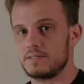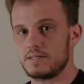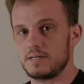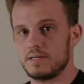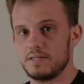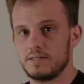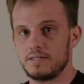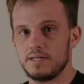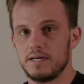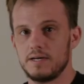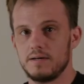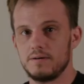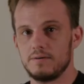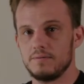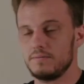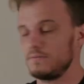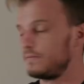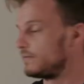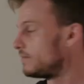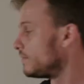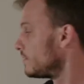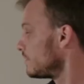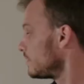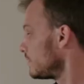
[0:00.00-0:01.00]
cut down
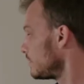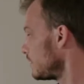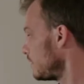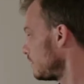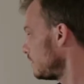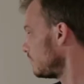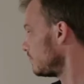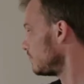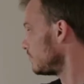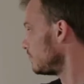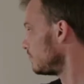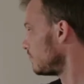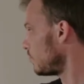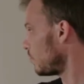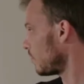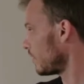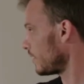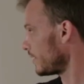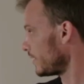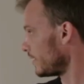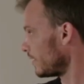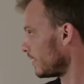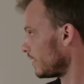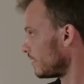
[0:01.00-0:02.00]
even more
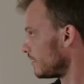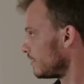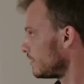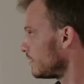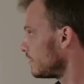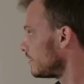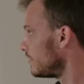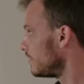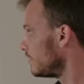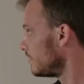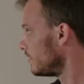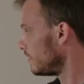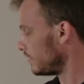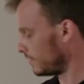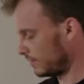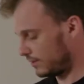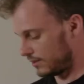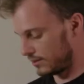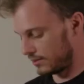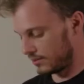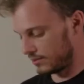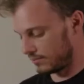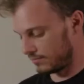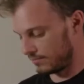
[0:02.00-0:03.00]
here.
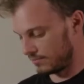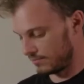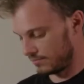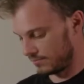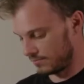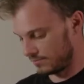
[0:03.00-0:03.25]
And